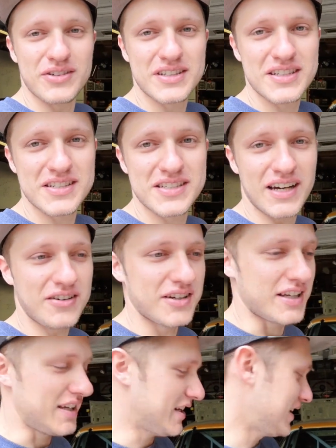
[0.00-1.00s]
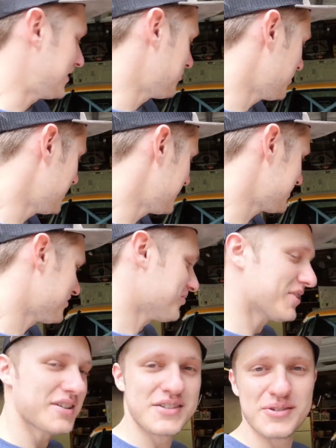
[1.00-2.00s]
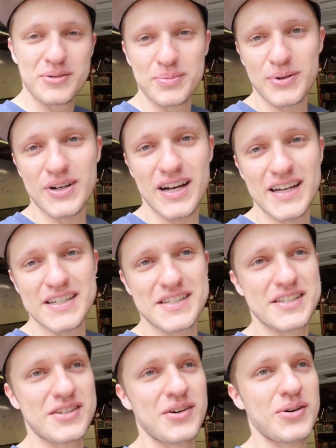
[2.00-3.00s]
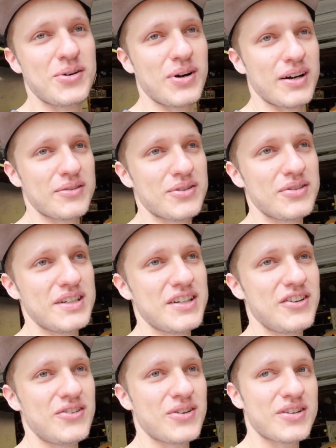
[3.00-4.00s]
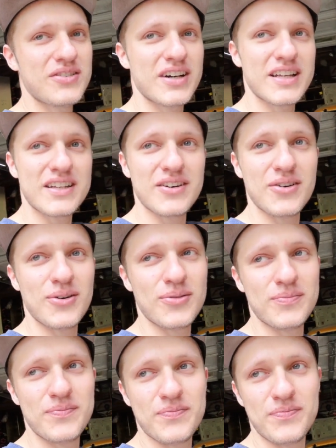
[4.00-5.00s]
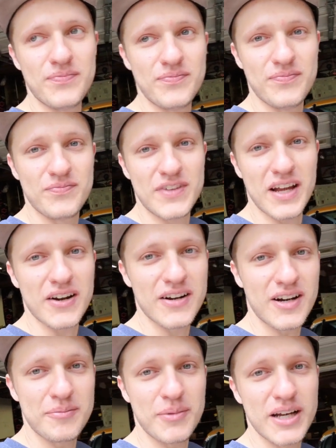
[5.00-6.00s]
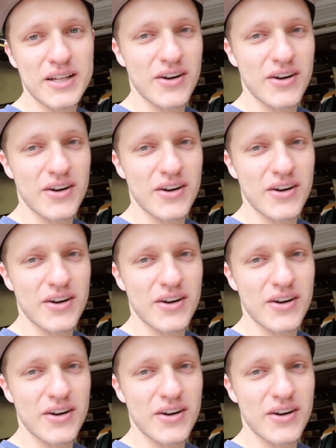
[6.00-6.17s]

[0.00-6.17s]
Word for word: of it to sell it, and I want it to look super nice. So I really don't want to like go tear it up my